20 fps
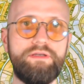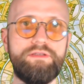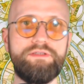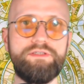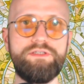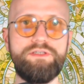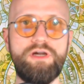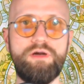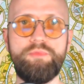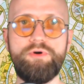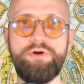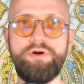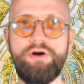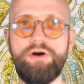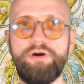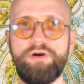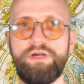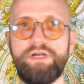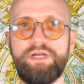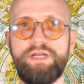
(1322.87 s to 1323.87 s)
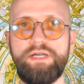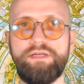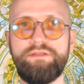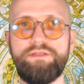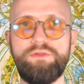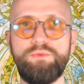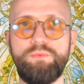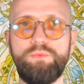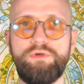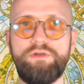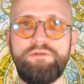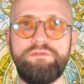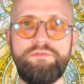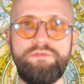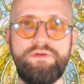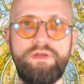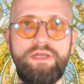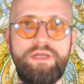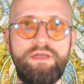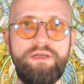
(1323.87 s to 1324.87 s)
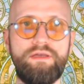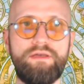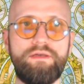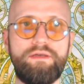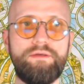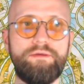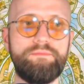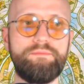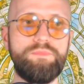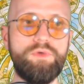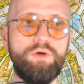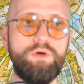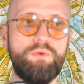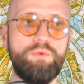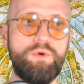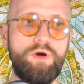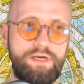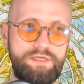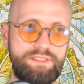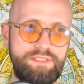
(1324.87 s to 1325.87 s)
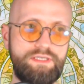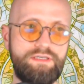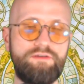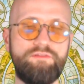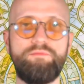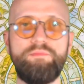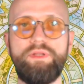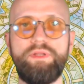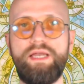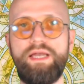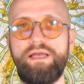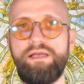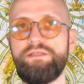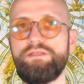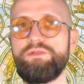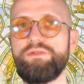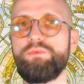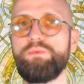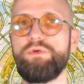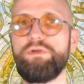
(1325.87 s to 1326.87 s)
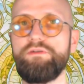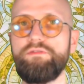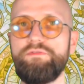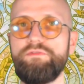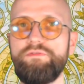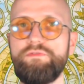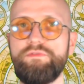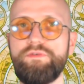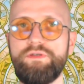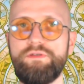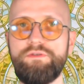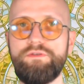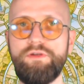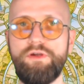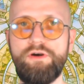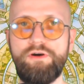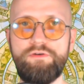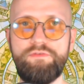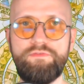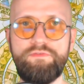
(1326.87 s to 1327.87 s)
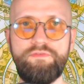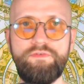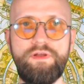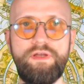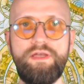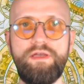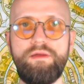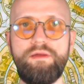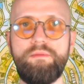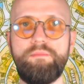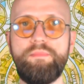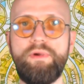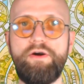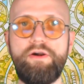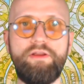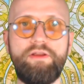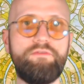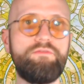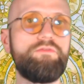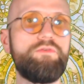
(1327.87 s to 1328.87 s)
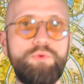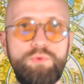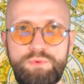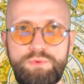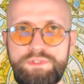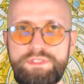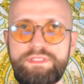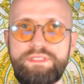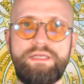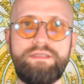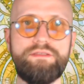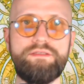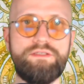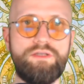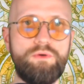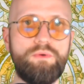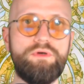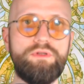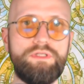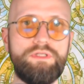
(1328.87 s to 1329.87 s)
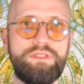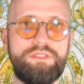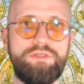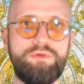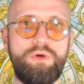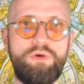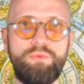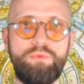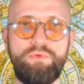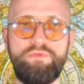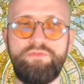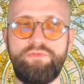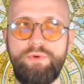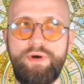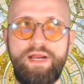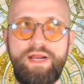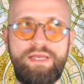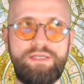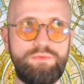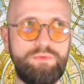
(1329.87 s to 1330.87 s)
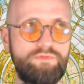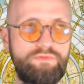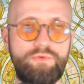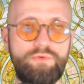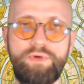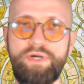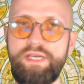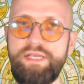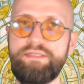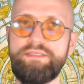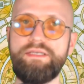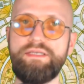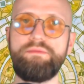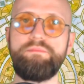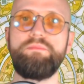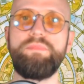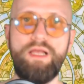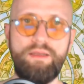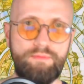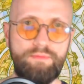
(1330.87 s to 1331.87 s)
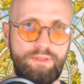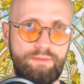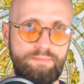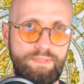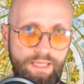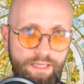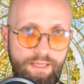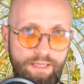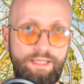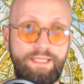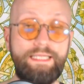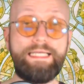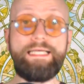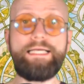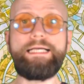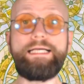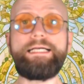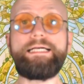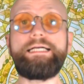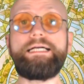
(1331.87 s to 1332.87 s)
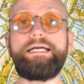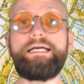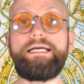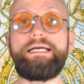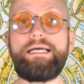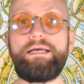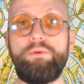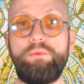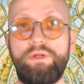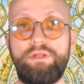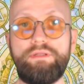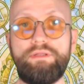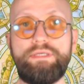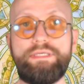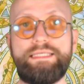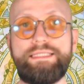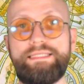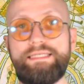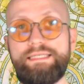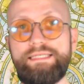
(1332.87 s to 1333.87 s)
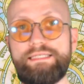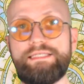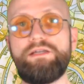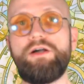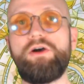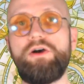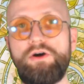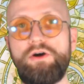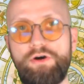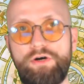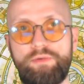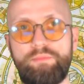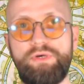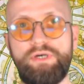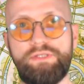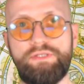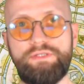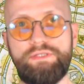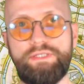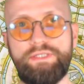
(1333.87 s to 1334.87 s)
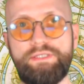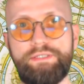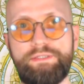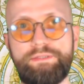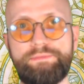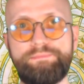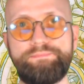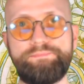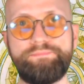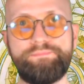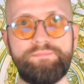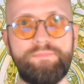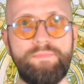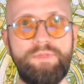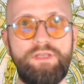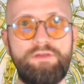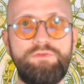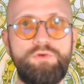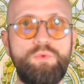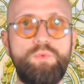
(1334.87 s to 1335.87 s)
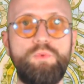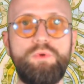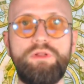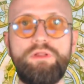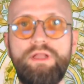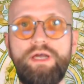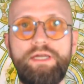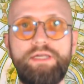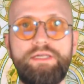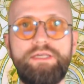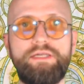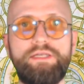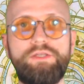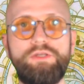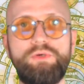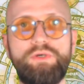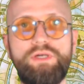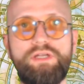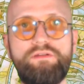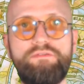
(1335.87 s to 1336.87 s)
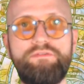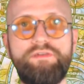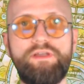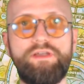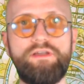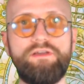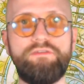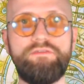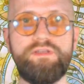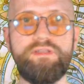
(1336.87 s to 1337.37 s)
and summer are connected with rising of plants, with earth bearing fruits, and so on, with grass, with greens, and blah blah blah. Well, it is hard, but if you would like, you can think of